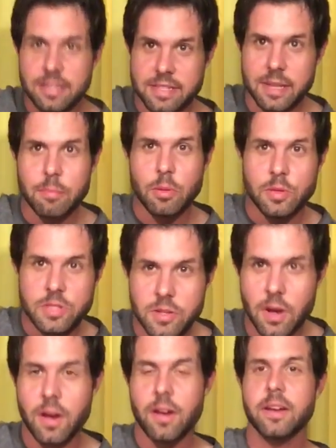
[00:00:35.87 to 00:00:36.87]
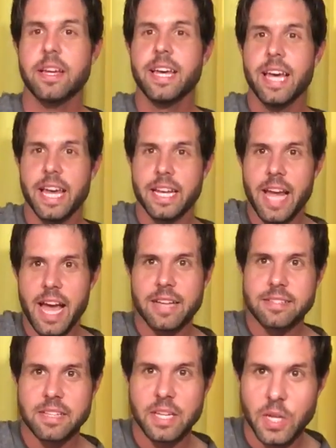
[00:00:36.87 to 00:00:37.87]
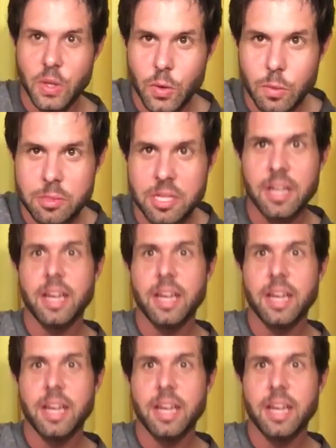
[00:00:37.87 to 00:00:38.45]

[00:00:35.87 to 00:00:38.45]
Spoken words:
simple song, an S cubed,